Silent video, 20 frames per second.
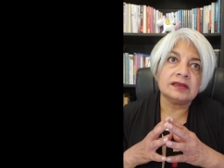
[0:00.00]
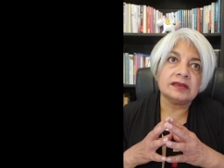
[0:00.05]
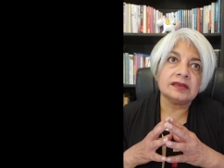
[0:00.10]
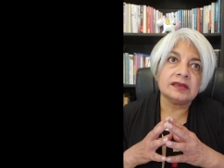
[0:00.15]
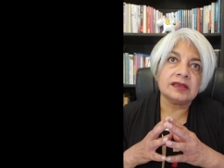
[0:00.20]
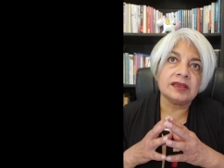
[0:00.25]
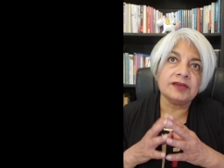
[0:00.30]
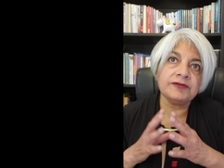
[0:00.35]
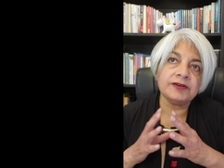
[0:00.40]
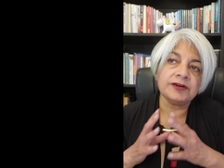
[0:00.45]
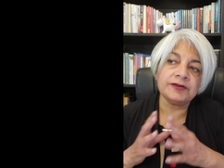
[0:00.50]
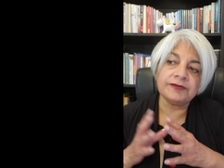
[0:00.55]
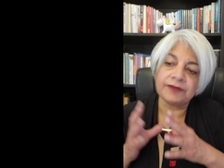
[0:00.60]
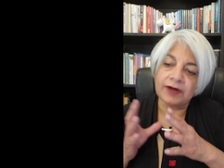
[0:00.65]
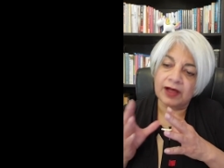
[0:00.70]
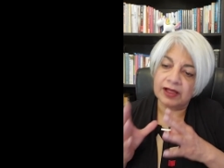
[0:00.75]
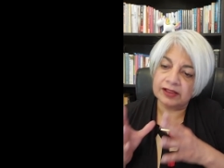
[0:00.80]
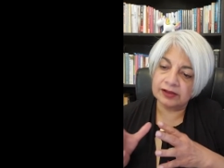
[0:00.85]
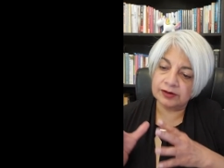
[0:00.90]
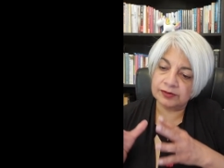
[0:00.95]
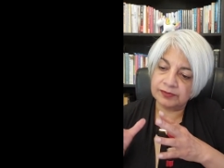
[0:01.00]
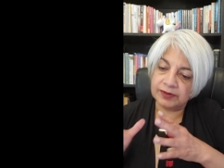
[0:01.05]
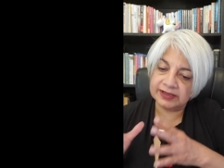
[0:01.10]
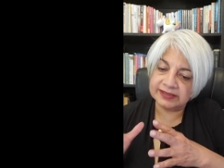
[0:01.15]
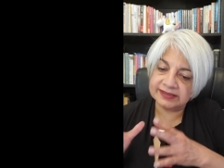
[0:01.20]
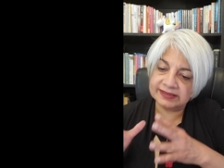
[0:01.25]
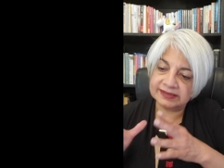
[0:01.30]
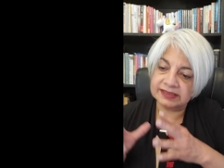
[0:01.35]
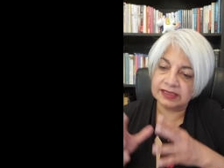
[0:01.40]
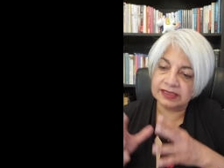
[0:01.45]
if her father
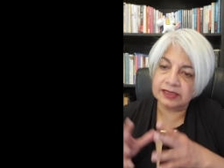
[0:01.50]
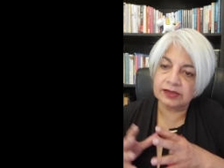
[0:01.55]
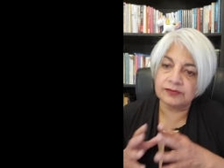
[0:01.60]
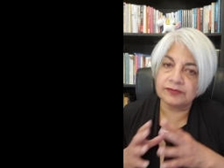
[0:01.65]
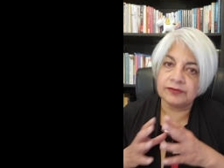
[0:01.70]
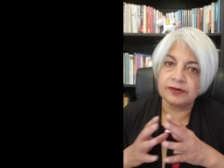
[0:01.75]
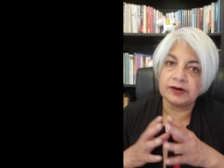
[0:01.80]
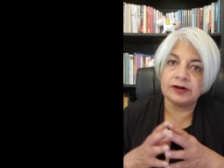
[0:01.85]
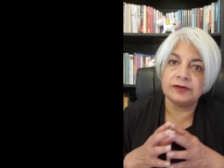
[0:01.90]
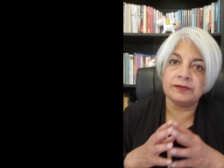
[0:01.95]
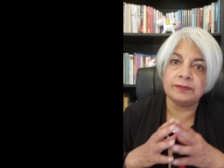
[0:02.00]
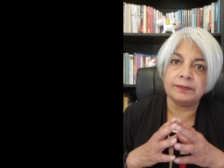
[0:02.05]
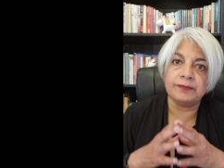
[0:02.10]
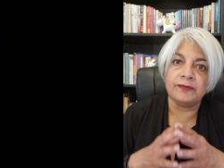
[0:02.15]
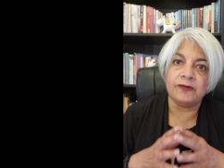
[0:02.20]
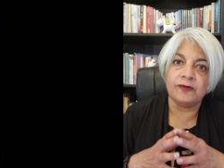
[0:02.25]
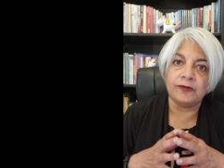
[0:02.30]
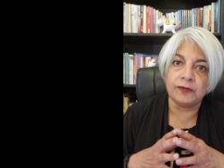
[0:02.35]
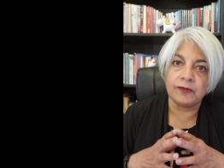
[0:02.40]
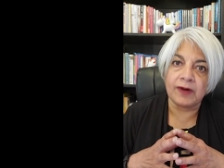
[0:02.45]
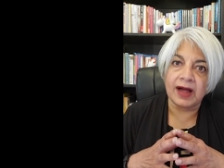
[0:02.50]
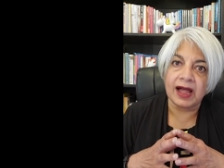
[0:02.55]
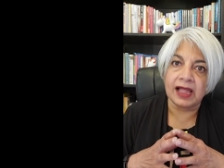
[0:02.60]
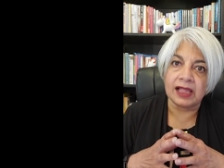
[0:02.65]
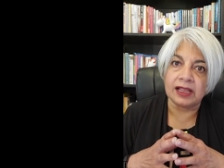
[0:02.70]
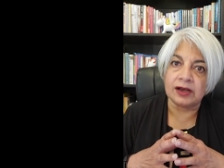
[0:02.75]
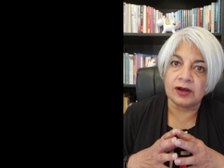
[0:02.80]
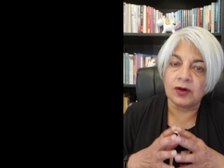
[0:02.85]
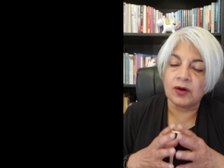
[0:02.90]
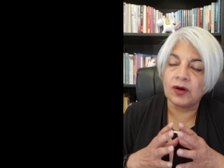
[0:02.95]
was sick for a
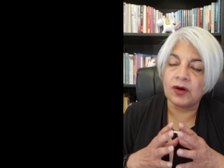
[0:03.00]
while,